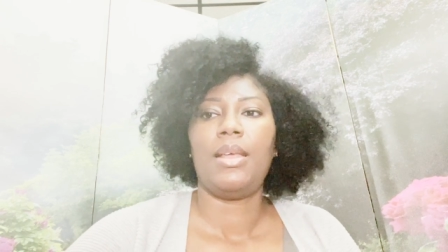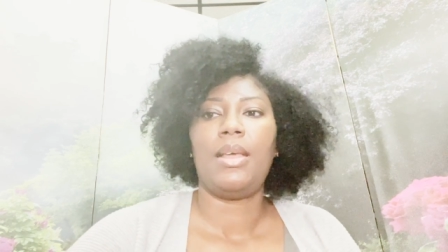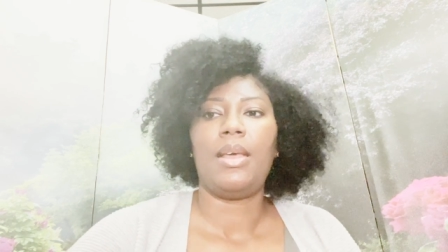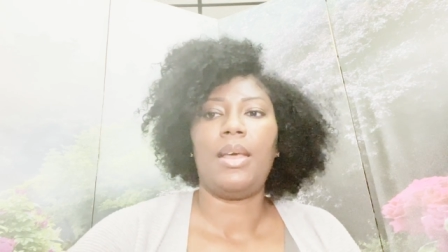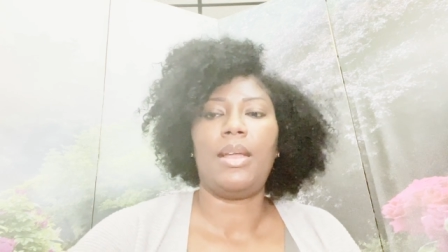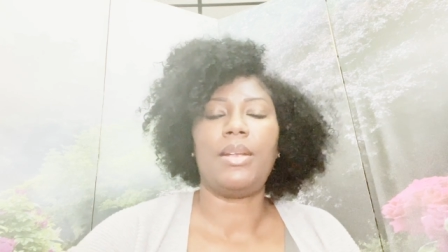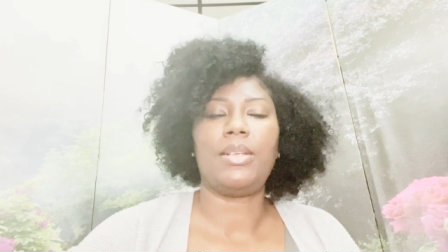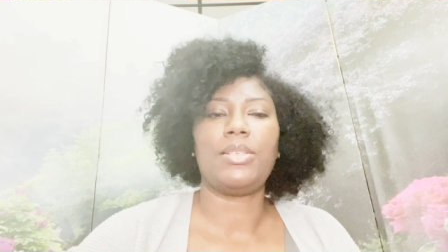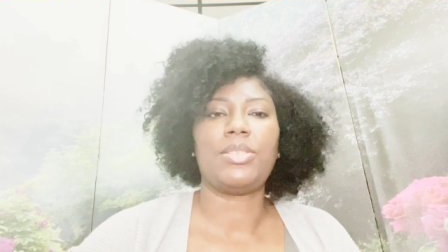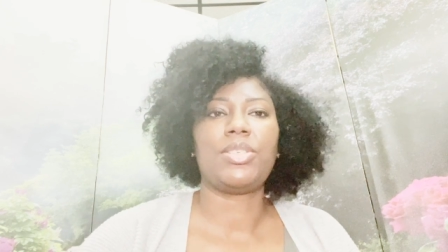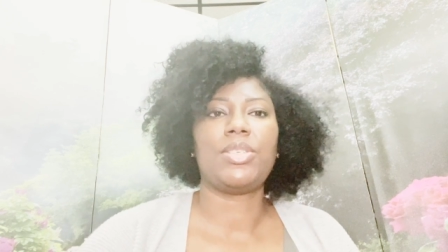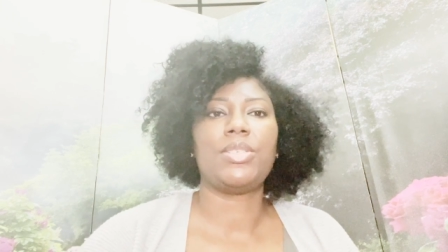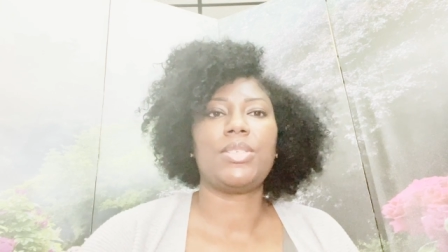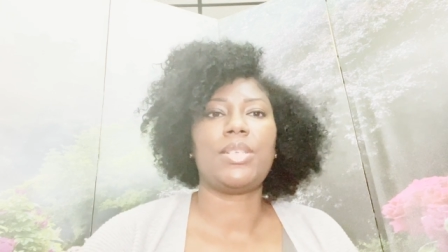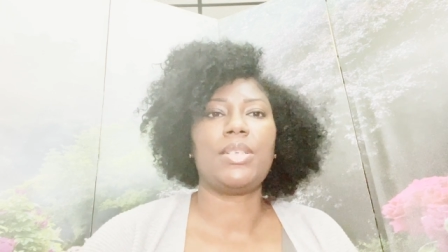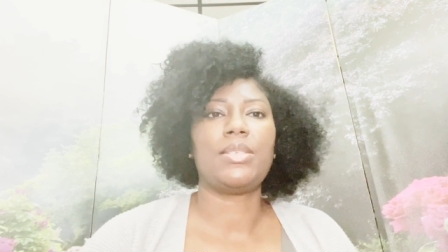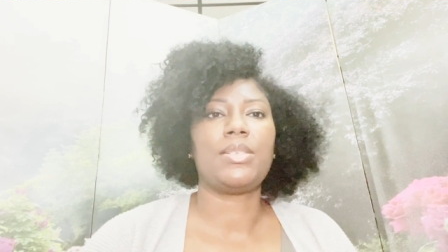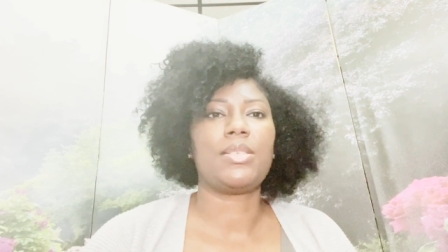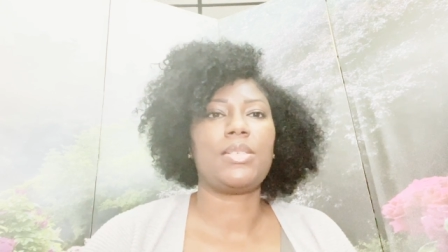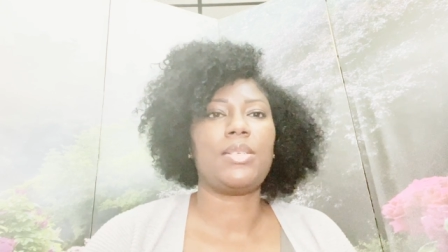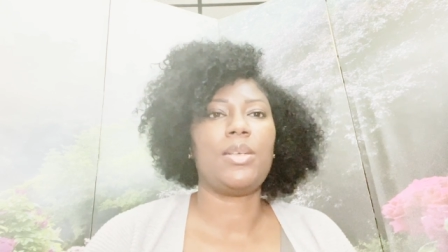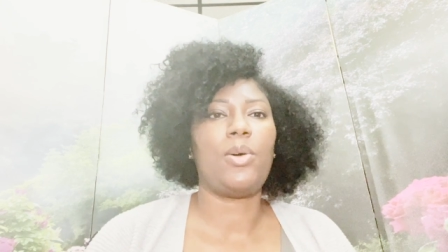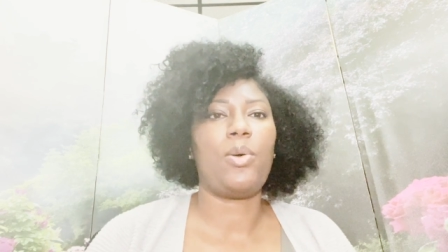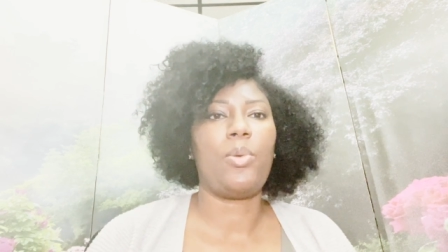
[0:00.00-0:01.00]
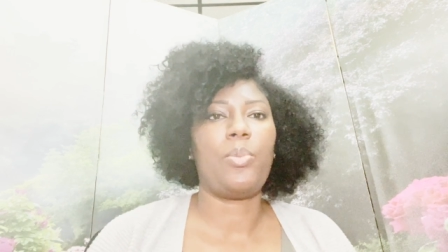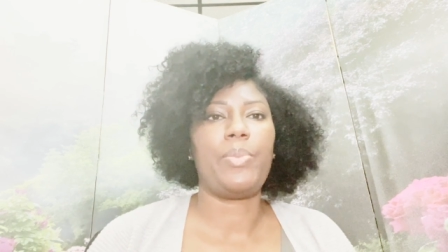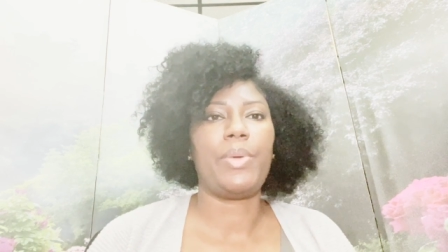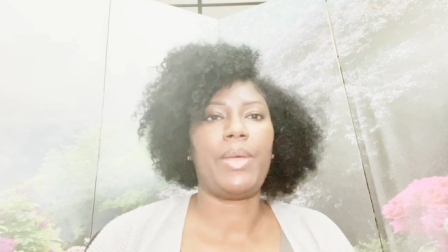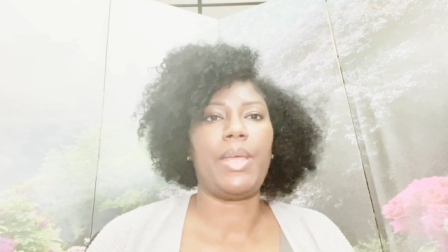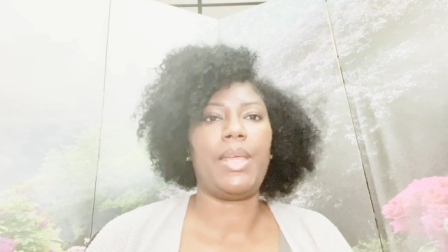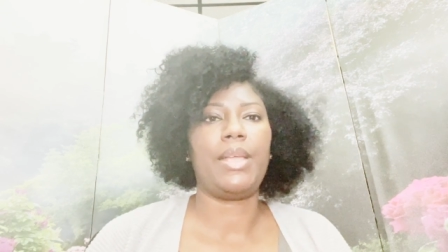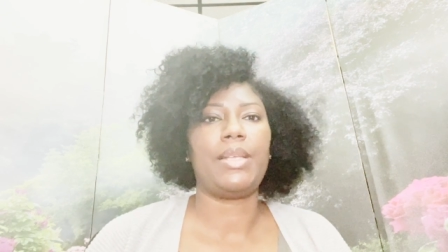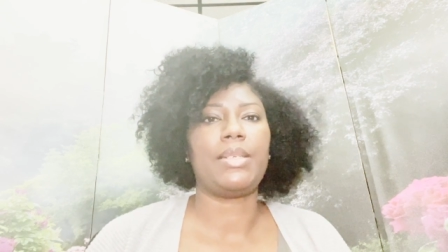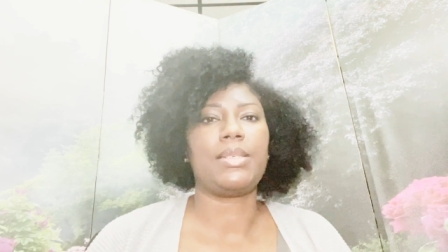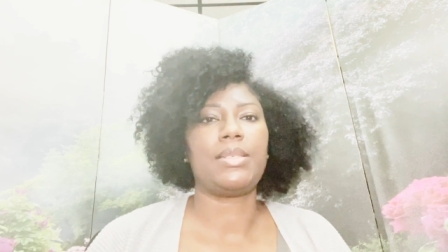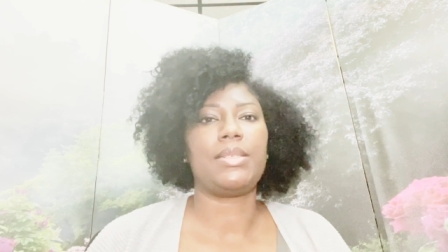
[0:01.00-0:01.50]
And it's just a slow
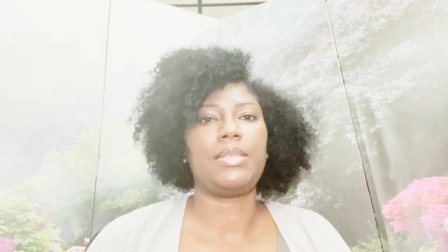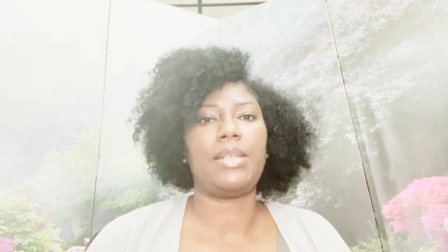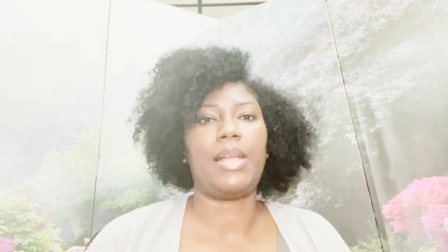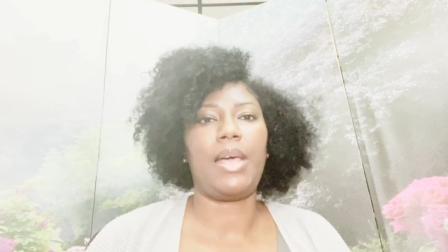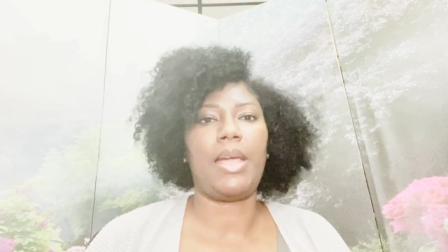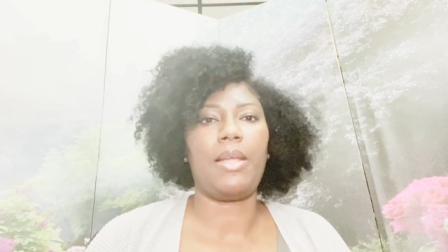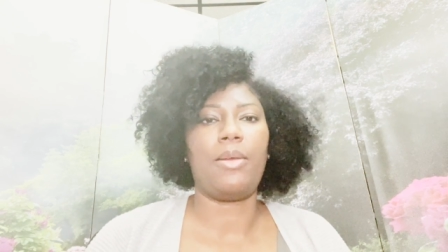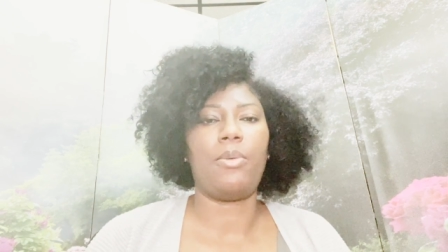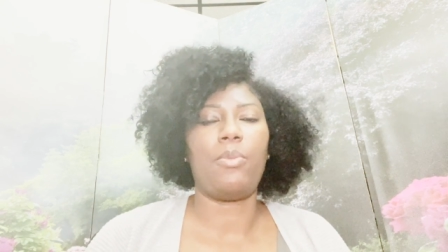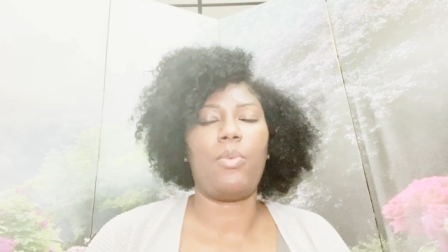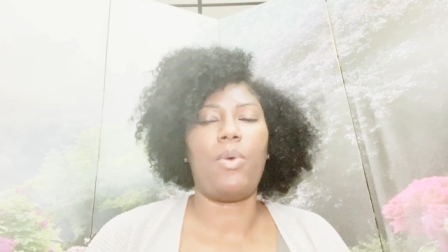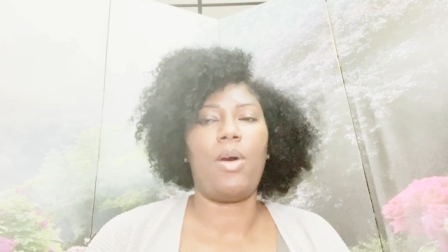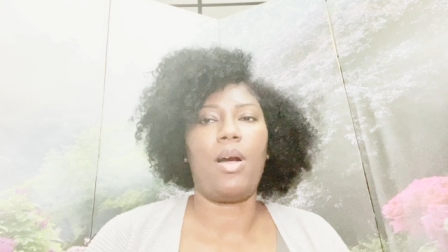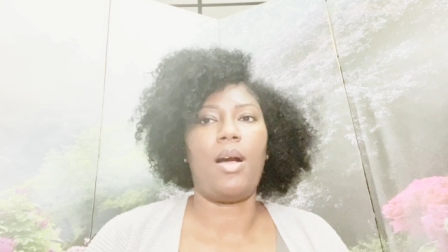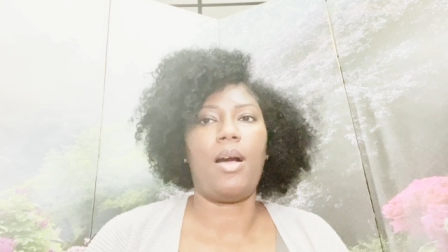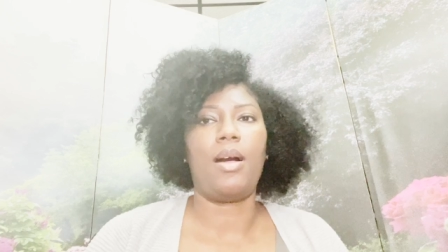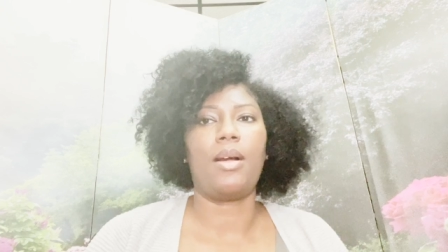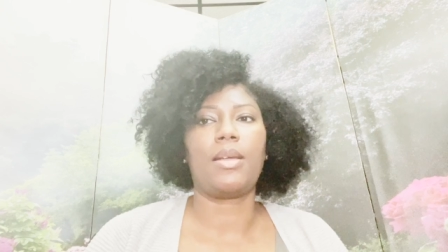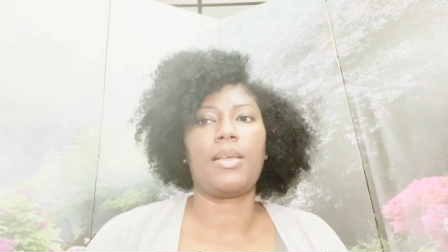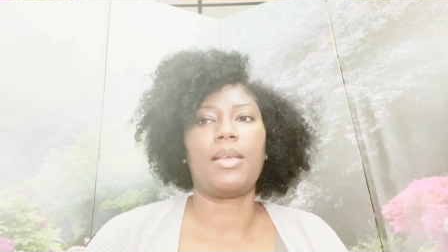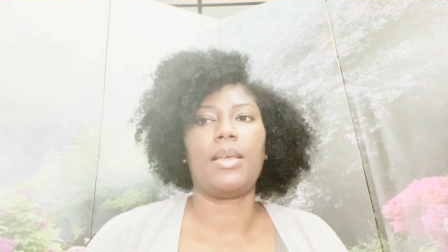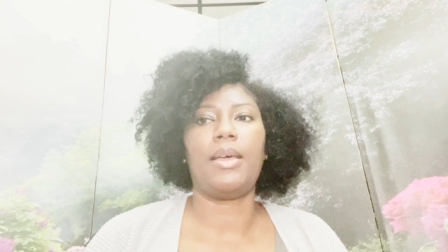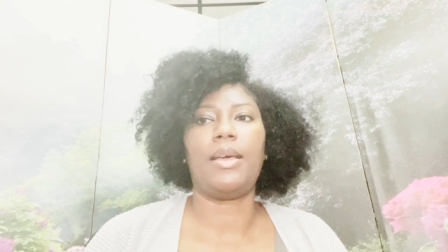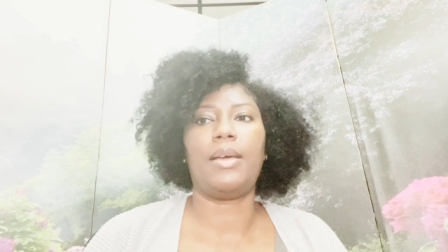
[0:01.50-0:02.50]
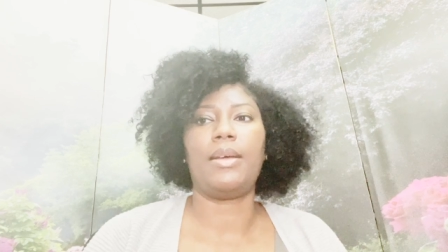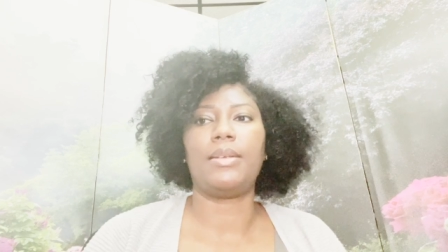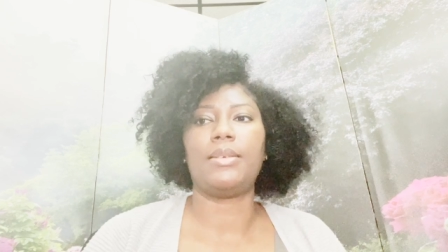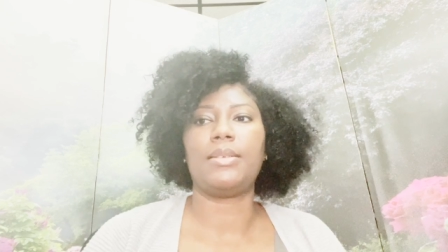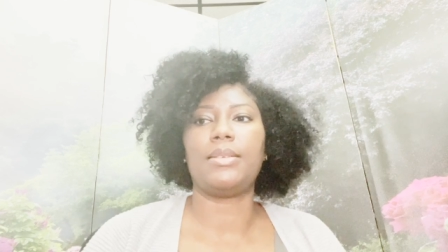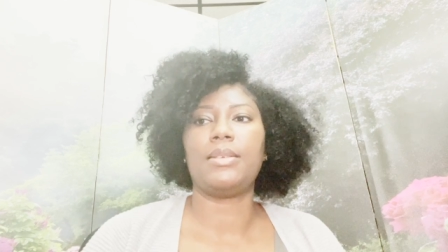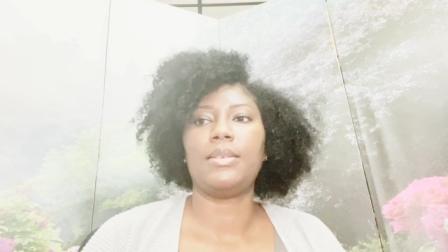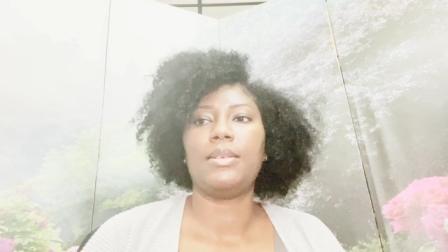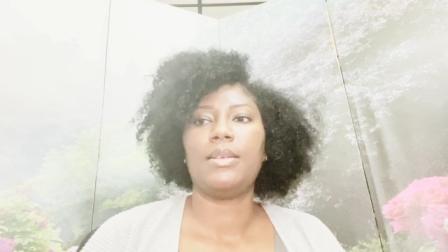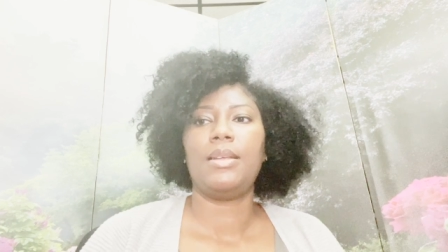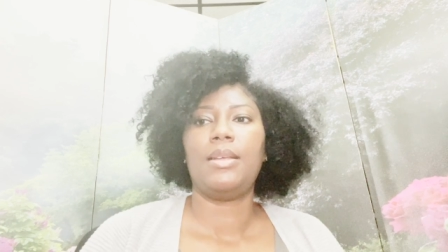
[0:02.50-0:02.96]
pace, light walk and